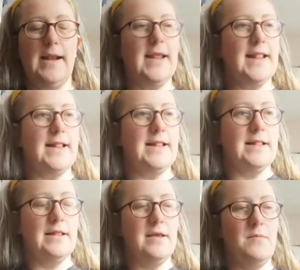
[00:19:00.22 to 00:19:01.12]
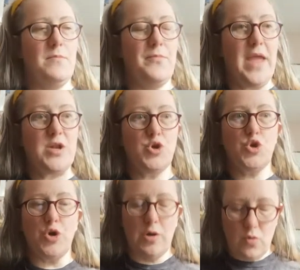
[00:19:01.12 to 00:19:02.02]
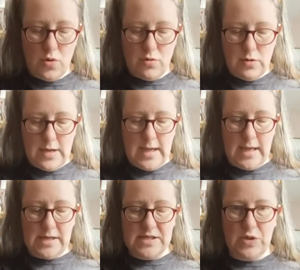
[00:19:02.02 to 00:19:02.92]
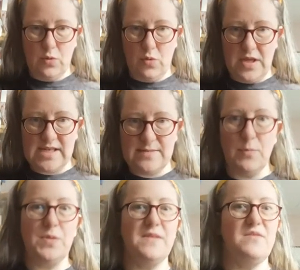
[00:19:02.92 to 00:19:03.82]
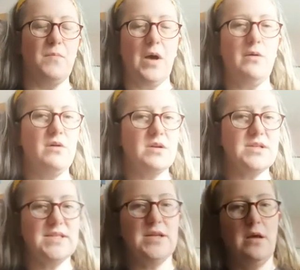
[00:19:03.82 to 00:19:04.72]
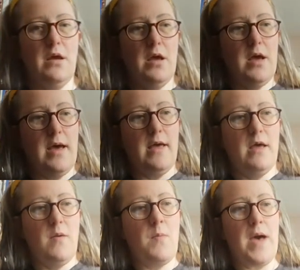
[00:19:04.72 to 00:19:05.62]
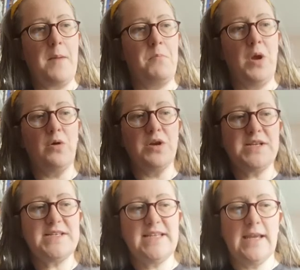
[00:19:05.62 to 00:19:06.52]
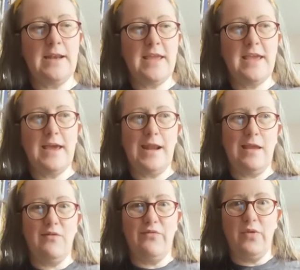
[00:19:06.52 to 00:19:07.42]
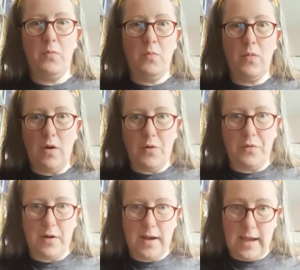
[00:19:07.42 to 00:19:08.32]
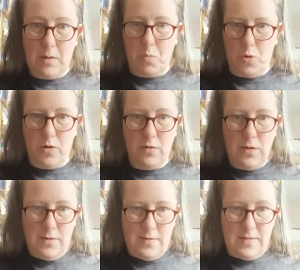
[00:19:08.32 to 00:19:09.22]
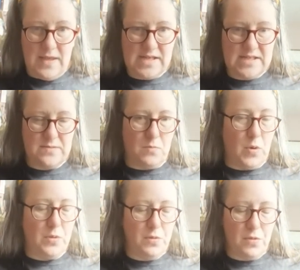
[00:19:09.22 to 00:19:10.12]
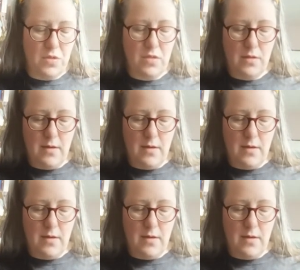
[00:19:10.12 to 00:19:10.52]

little intro into this month's box. I'm not going to sit and eat any of them on camera this month